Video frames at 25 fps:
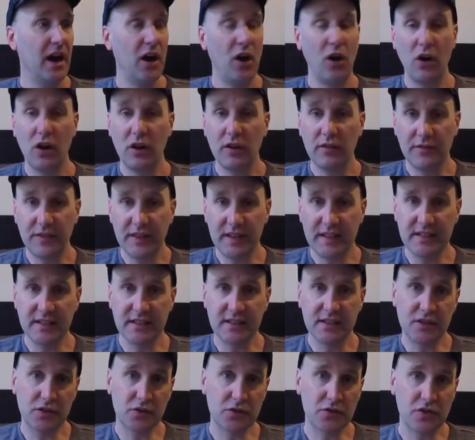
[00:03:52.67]
All of this
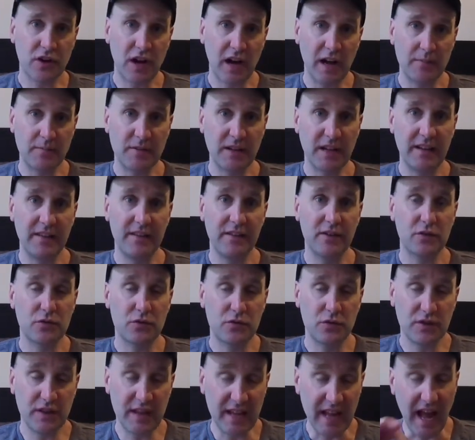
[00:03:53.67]
is described in
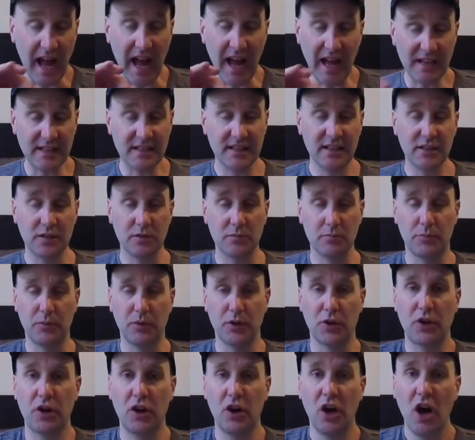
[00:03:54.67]
the excellent
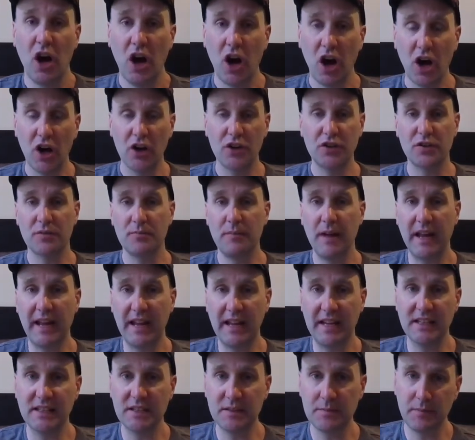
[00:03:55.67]
book How to Make
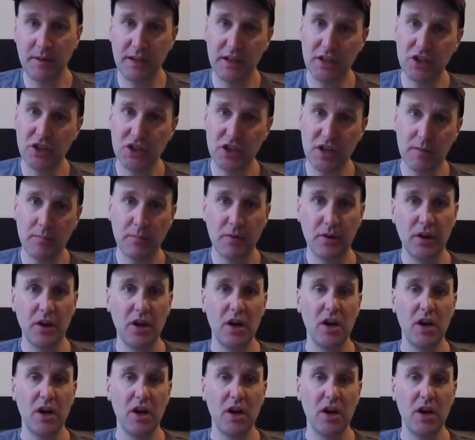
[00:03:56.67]
a Spaceship